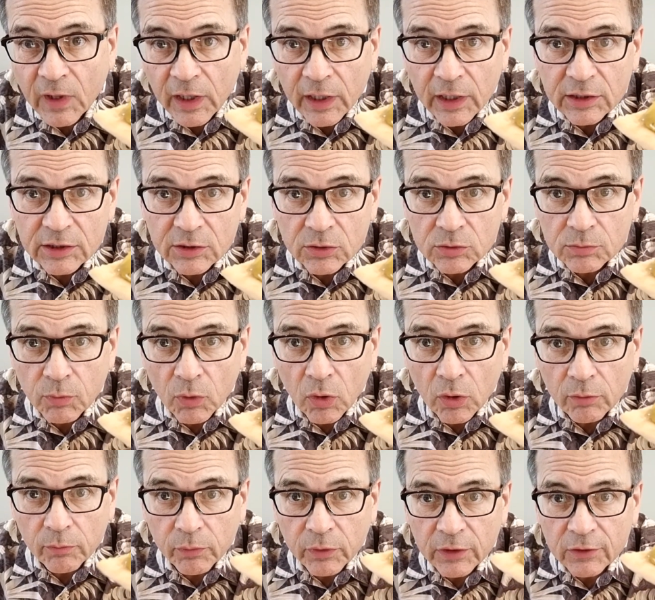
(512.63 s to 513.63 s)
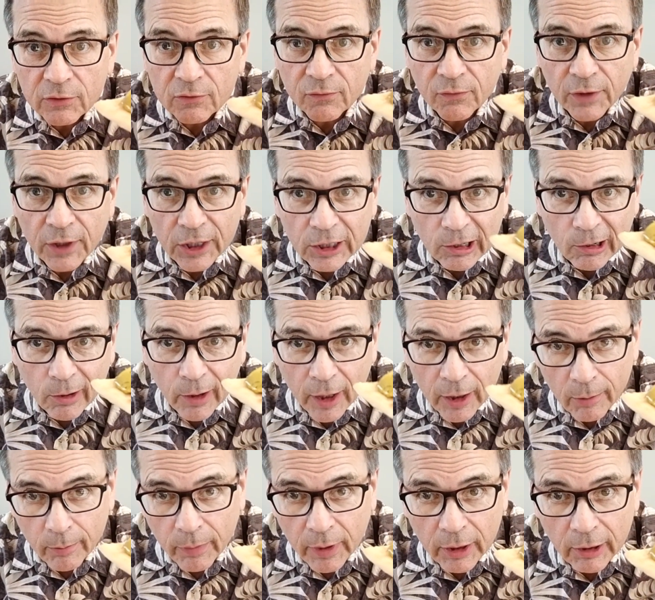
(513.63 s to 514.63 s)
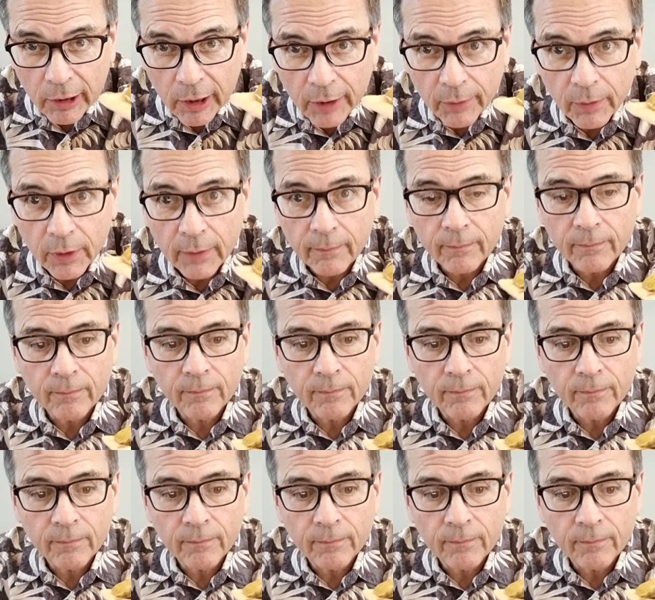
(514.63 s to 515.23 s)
I guess those broken pieces fit on a cracker better anyway.